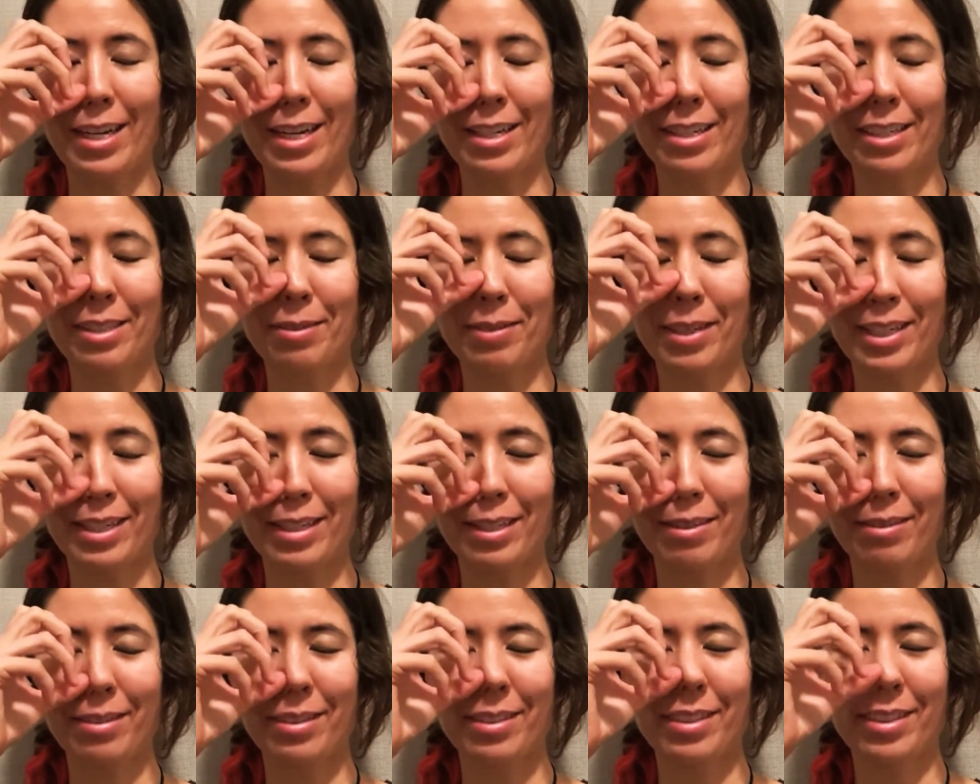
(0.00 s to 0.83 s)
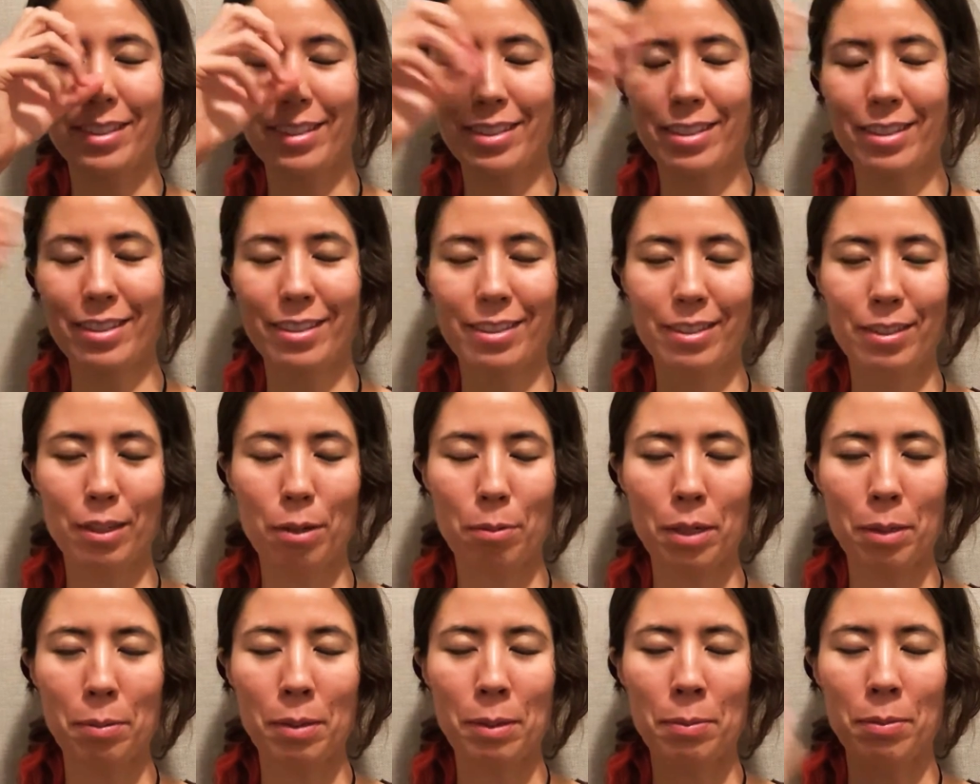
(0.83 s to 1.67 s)
just because it was just so
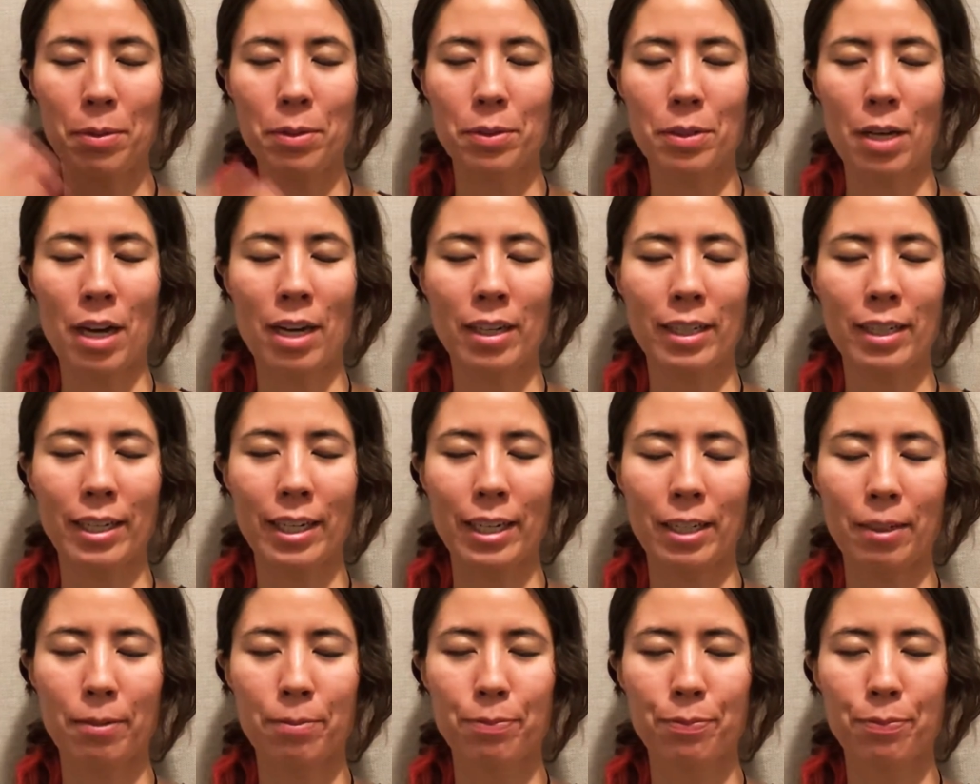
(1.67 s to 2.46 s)
many people talking.